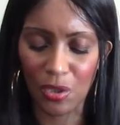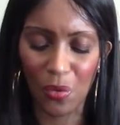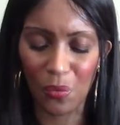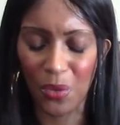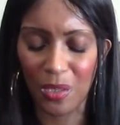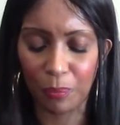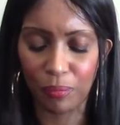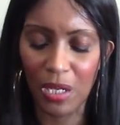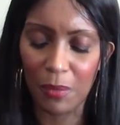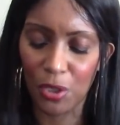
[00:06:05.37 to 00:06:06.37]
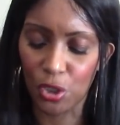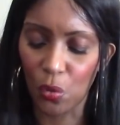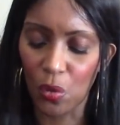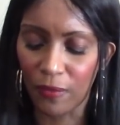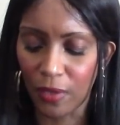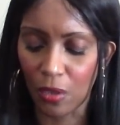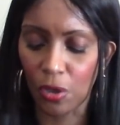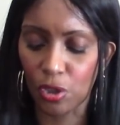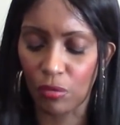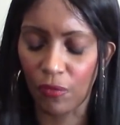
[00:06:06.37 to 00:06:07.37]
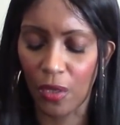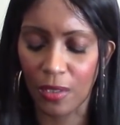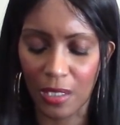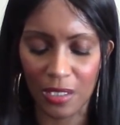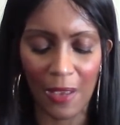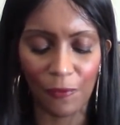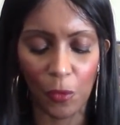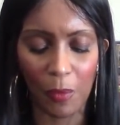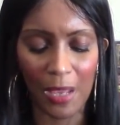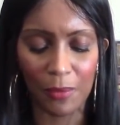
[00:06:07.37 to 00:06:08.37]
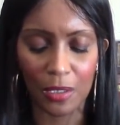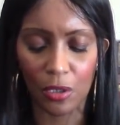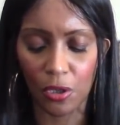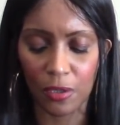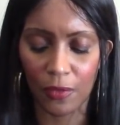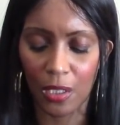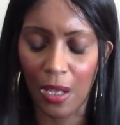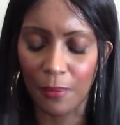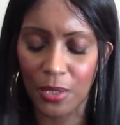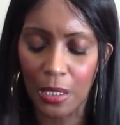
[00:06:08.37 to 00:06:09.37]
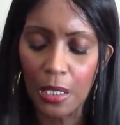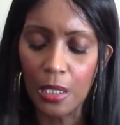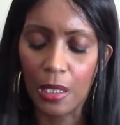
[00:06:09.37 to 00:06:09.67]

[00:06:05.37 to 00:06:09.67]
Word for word: is with pretty much all of the Knights reversed, except for maybe the Knight of Cups,